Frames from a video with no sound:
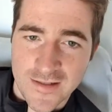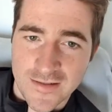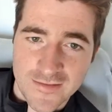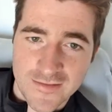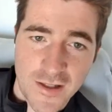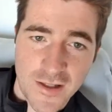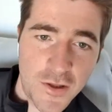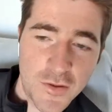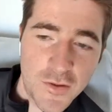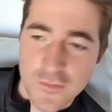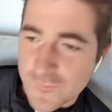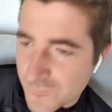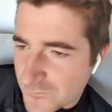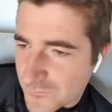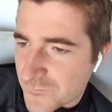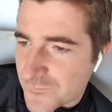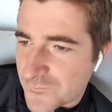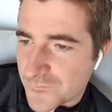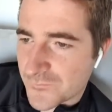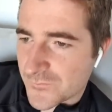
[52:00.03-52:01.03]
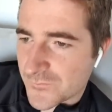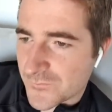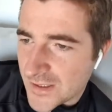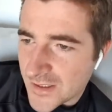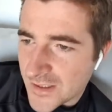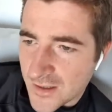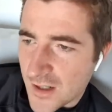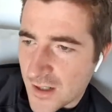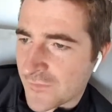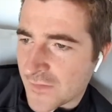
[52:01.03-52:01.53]
So
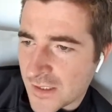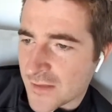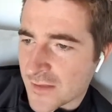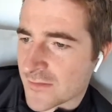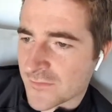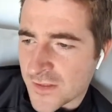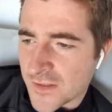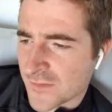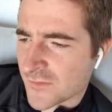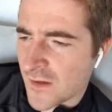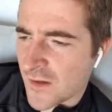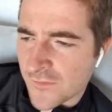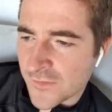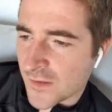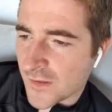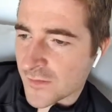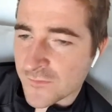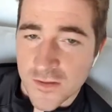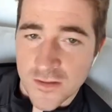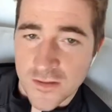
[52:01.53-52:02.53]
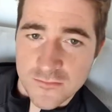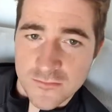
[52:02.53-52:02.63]
yeah, I think it's fine.